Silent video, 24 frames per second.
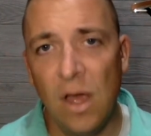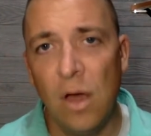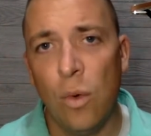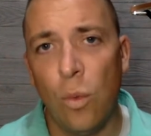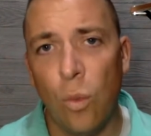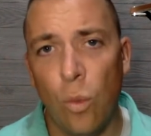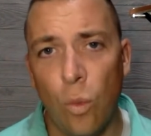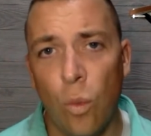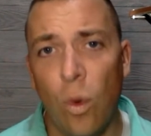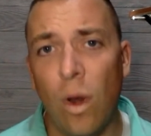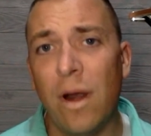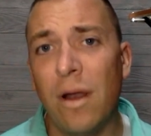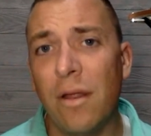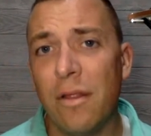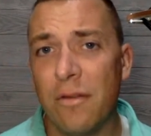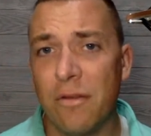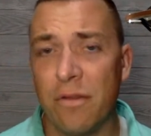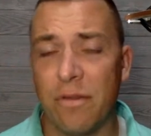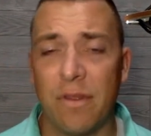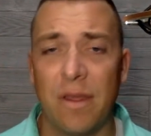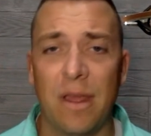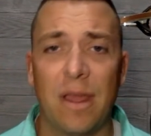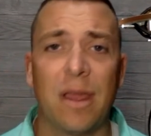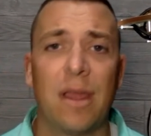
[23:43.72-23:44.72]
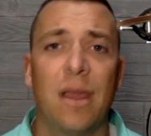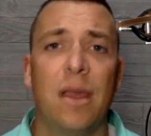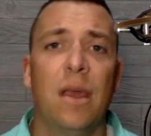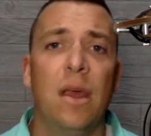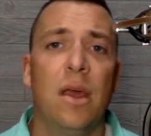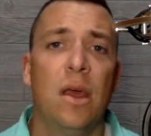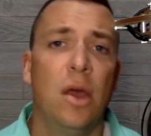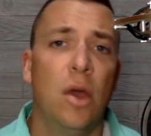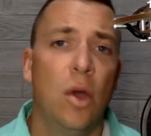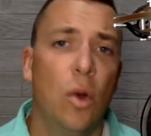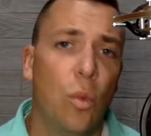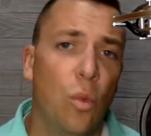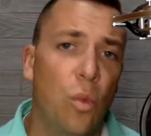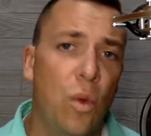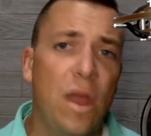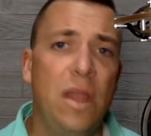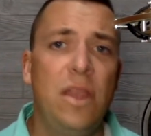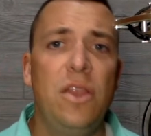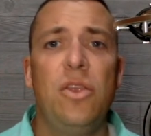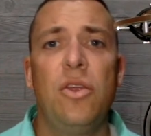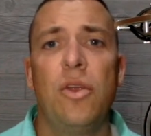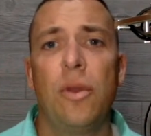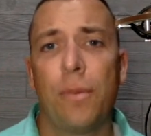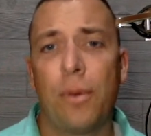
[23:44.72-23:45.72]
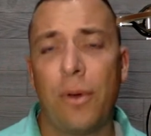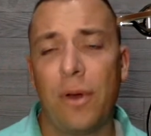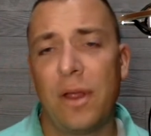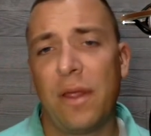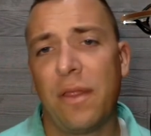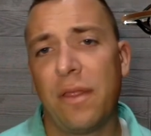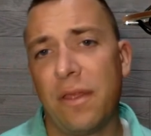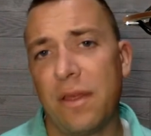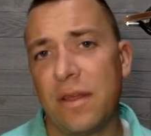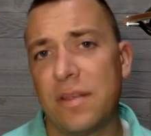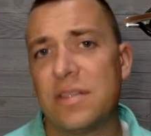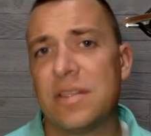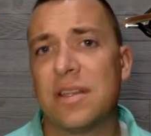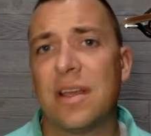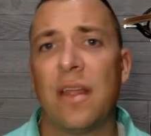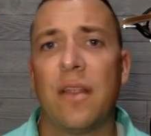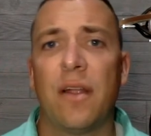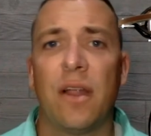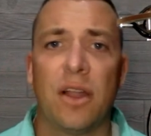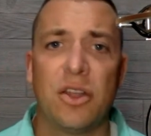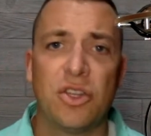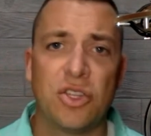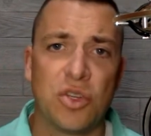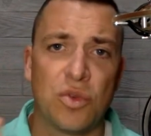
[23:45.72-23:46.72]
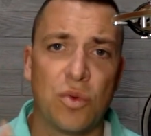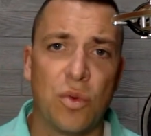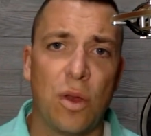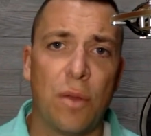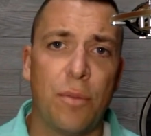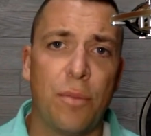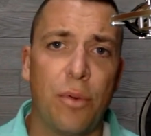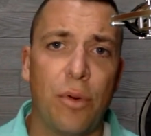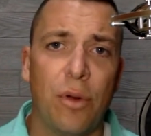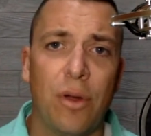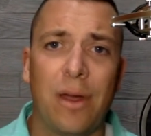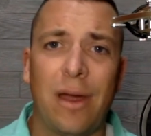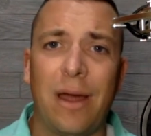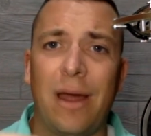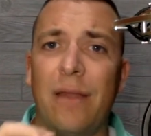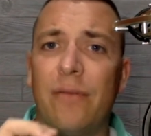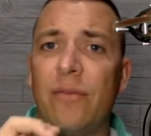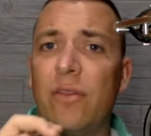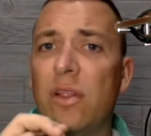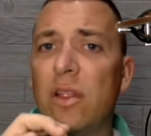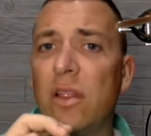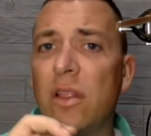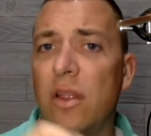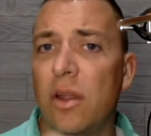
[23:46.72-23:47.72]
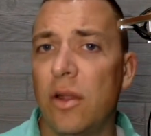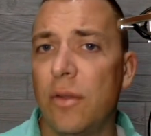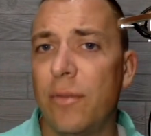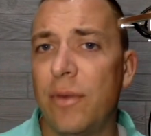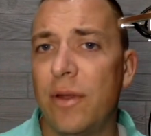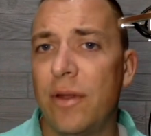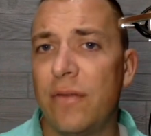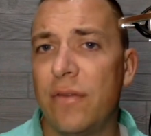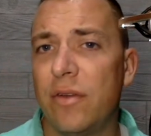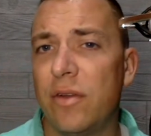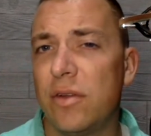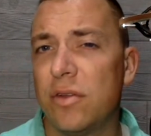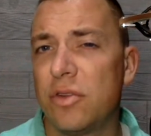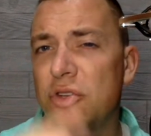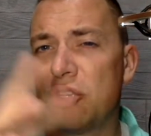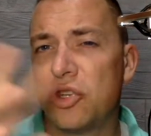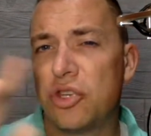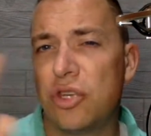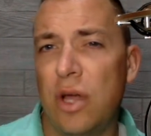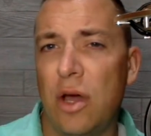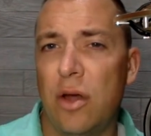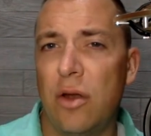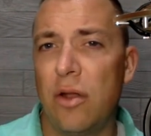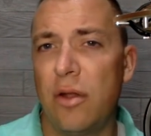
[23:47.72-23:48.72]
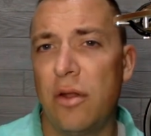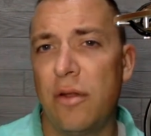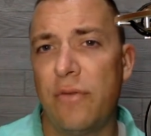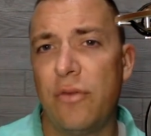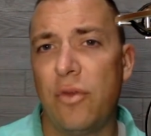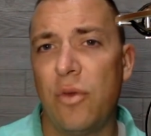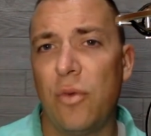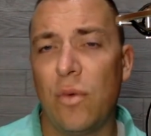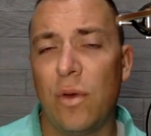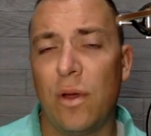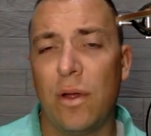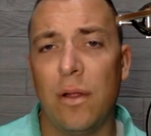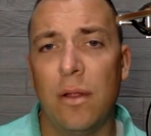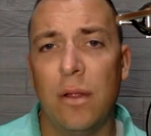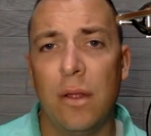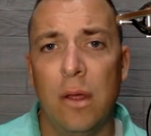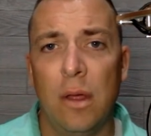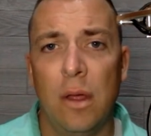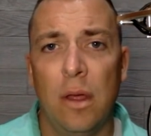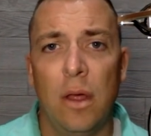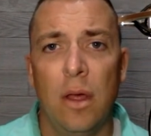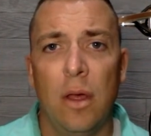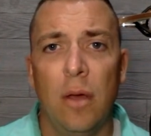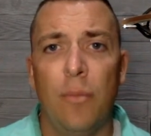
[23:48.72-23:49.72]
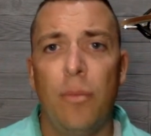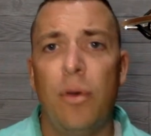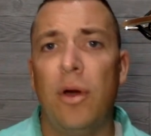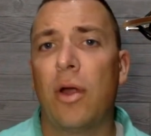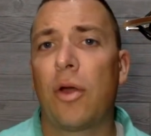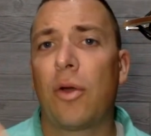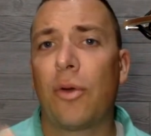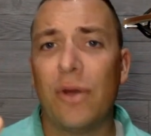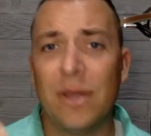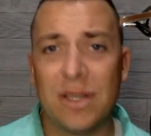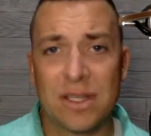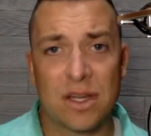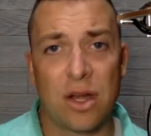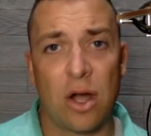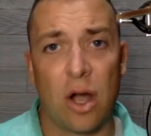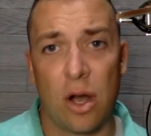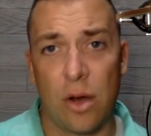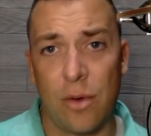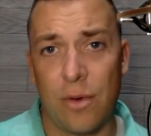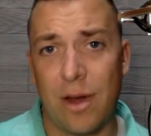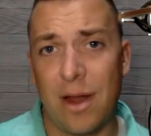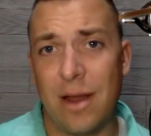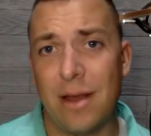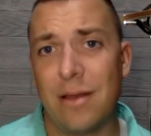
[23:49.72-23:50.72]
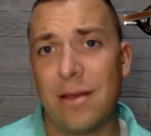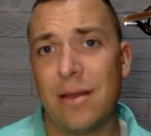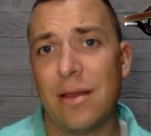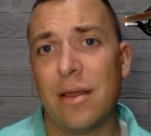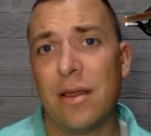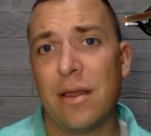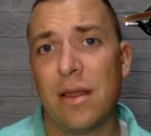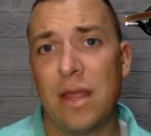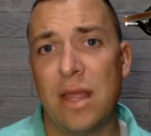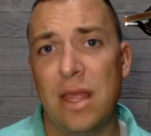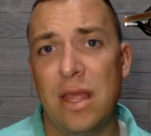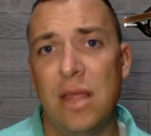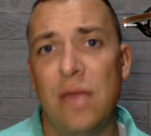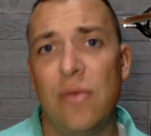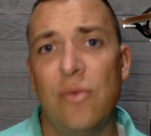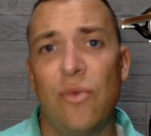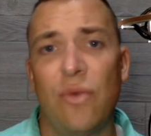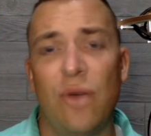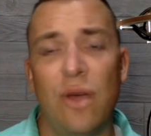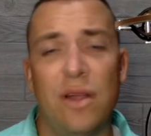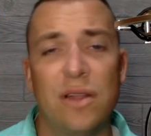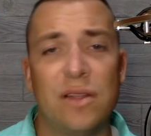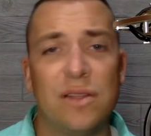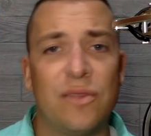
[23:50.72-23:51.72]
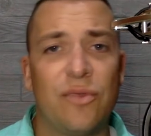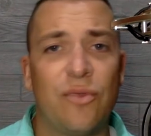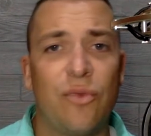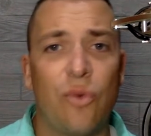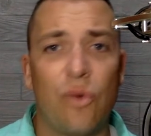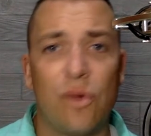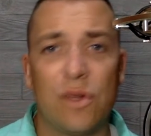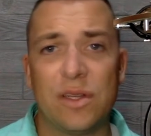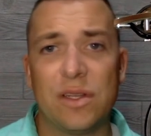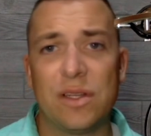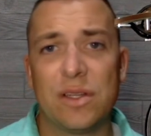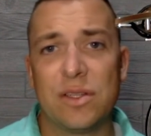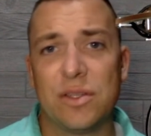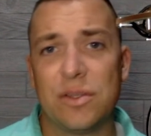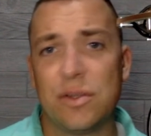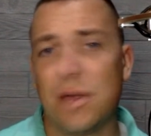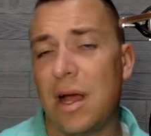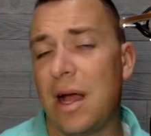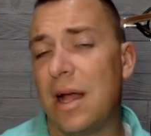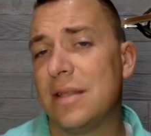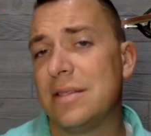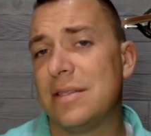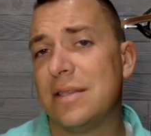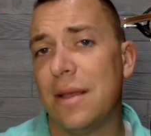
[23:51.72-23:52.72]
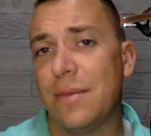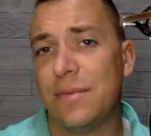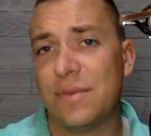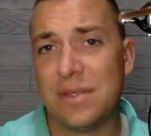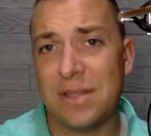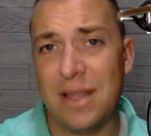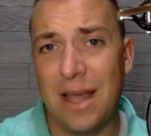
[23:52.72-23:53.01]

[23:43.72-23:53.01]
One other thing, when you're putting things together, I just want to put kind of a little bit of a shout out, if you will. But Chris Cartwright, he runs four sixty-two Concepts.